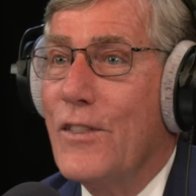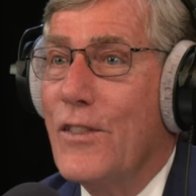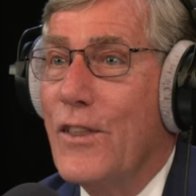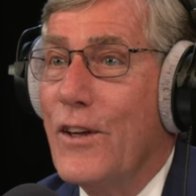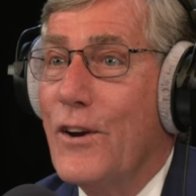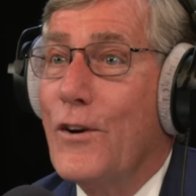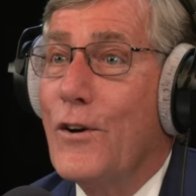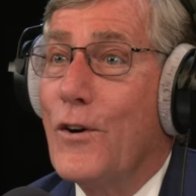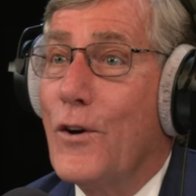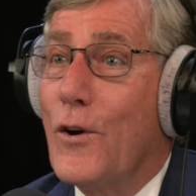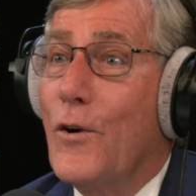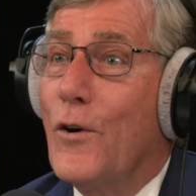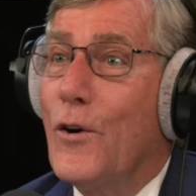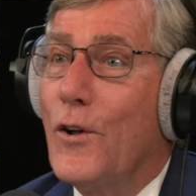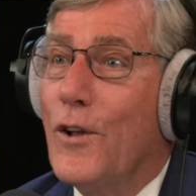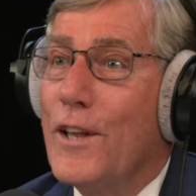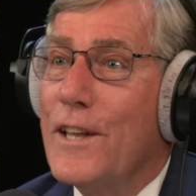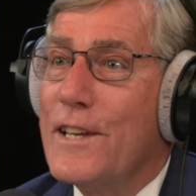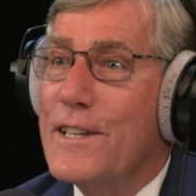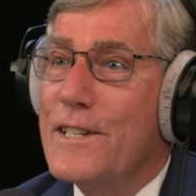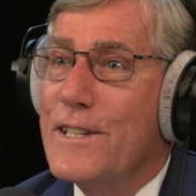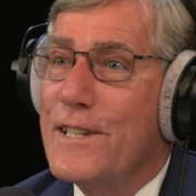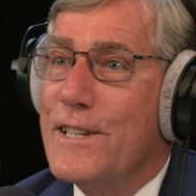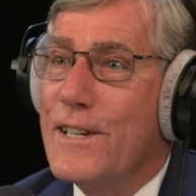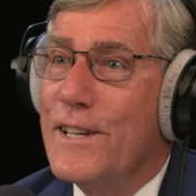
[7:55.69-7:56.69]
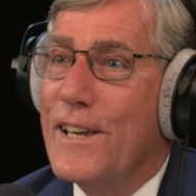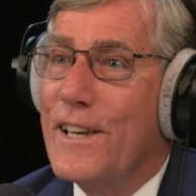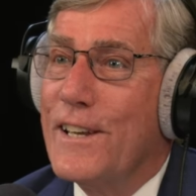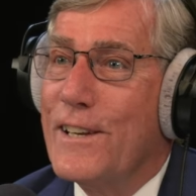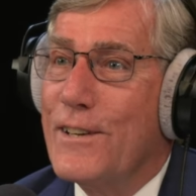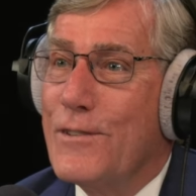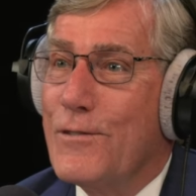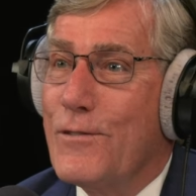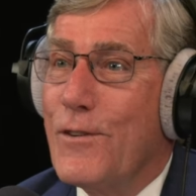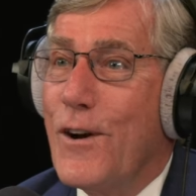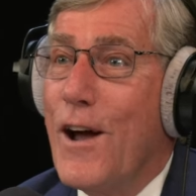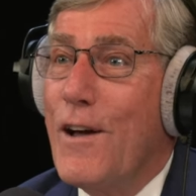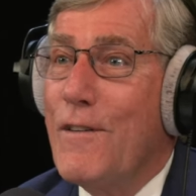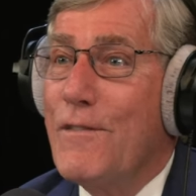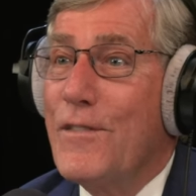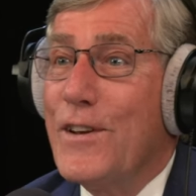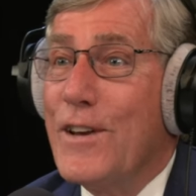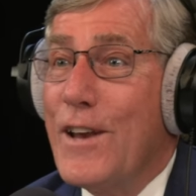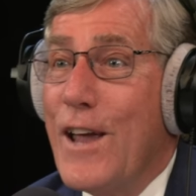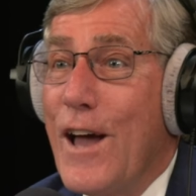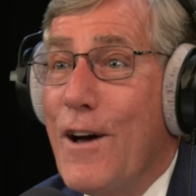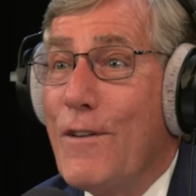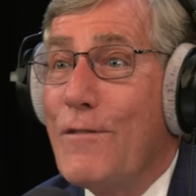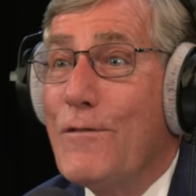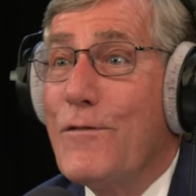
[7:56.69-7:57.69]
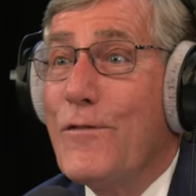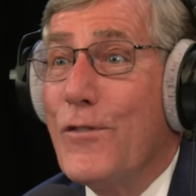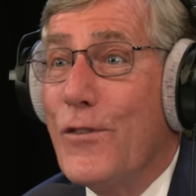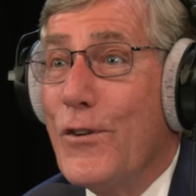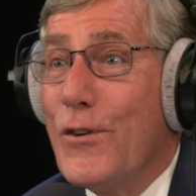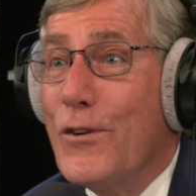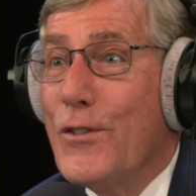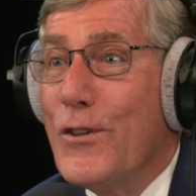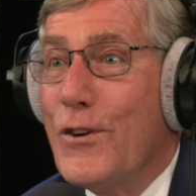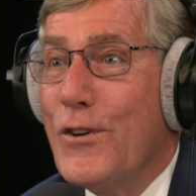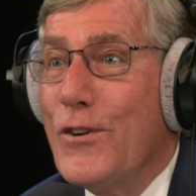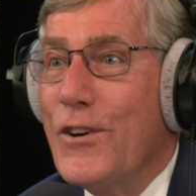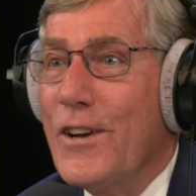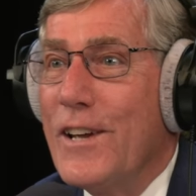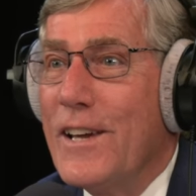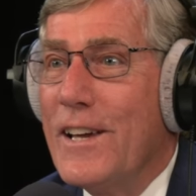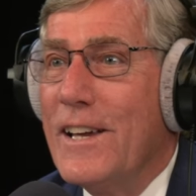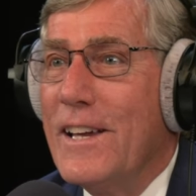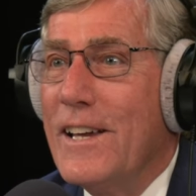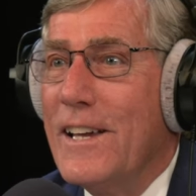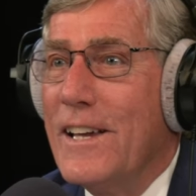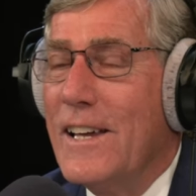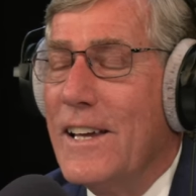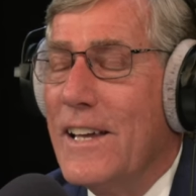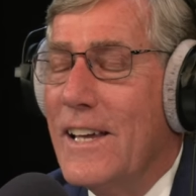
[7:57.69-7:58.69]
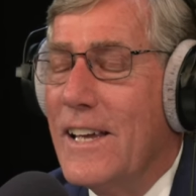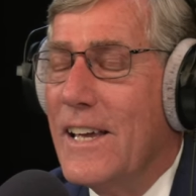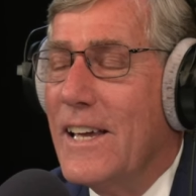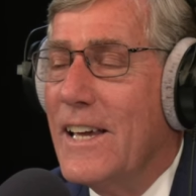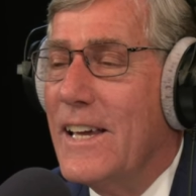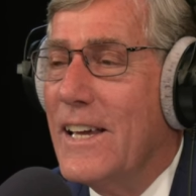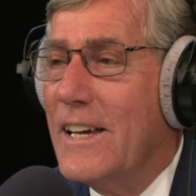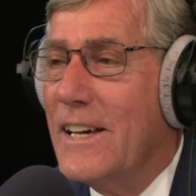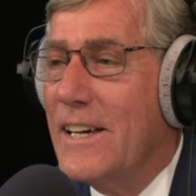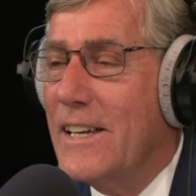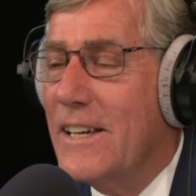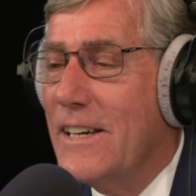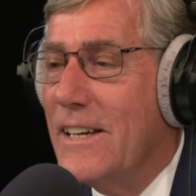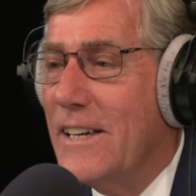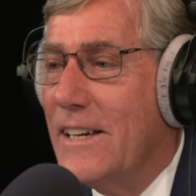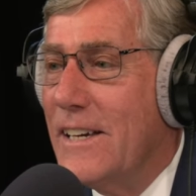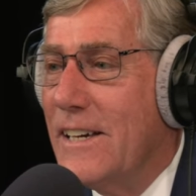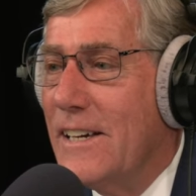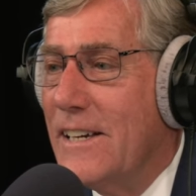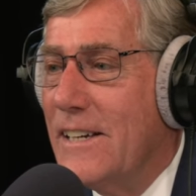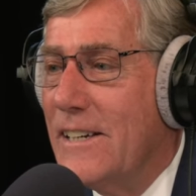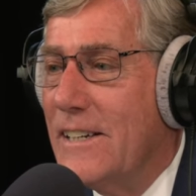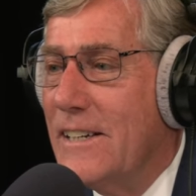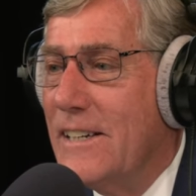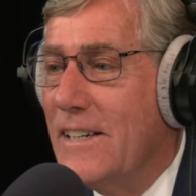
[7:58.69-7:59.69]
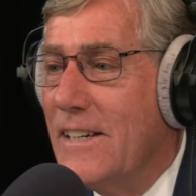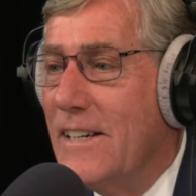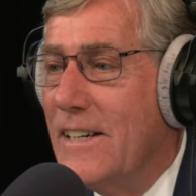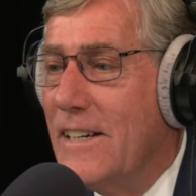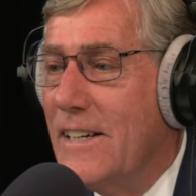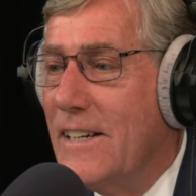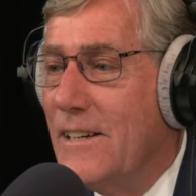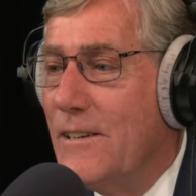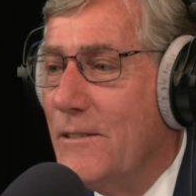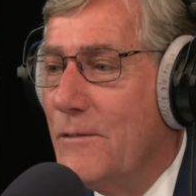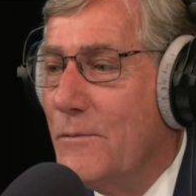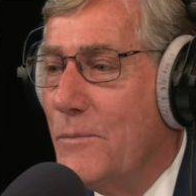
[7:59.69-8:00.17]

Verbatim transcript: their goal is to drive it down further. And uh, uh,